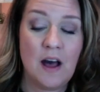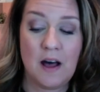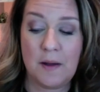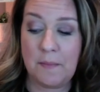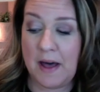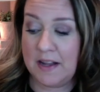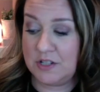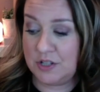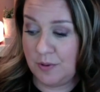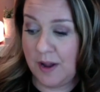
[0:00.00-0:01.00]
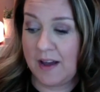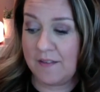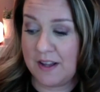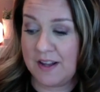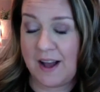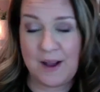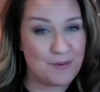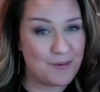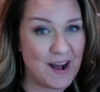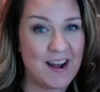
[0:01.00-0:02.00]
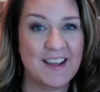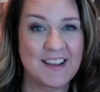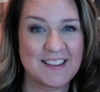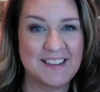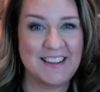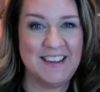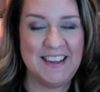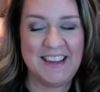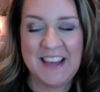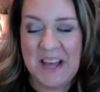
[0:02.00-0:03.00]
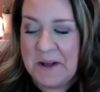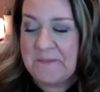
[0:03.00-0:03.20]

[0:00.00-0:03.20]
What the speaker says: I do have it, ironically,